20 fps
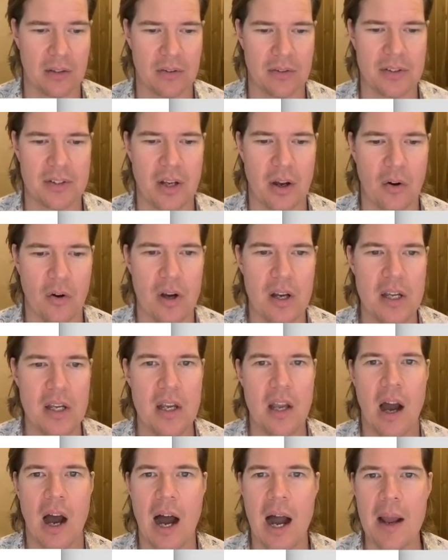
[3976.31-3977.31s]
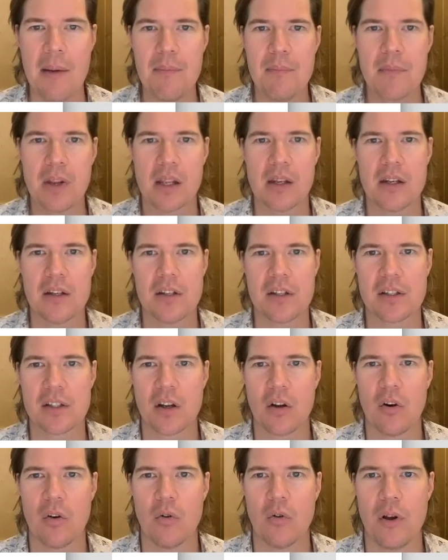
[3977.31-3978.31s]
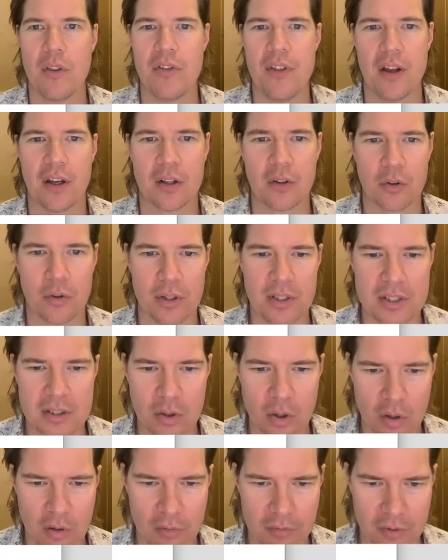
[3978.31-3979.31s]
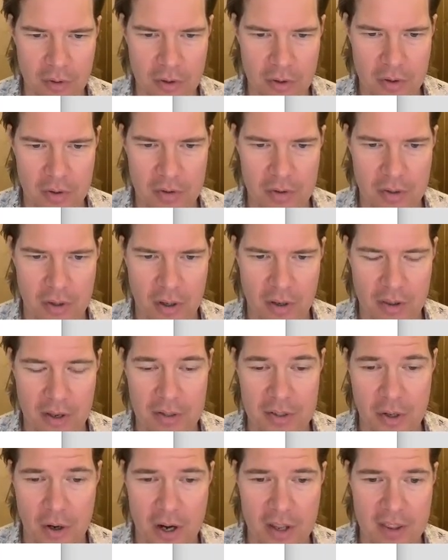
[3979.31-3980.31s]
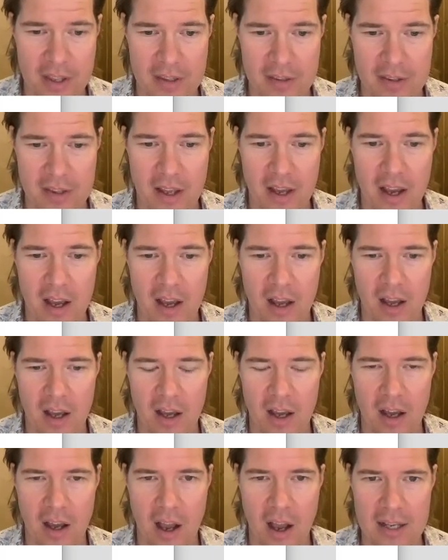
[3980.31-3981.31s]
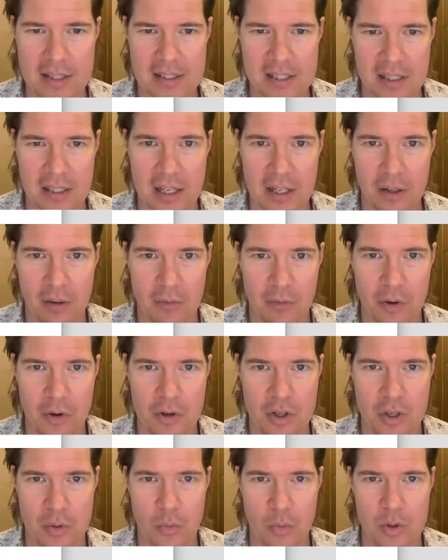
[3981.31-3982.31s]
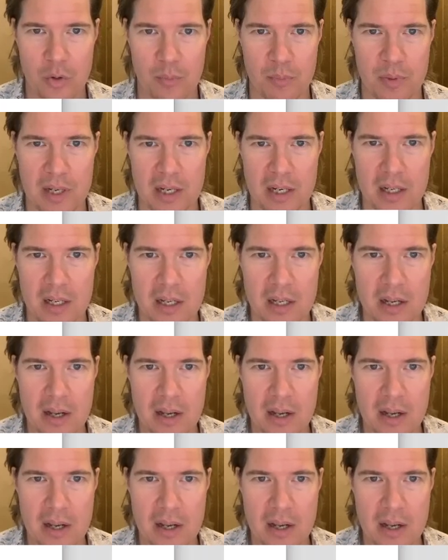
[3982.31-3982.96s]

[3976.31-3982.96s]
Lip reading: So I'm going to just go with the crystal the oscillator version, which would be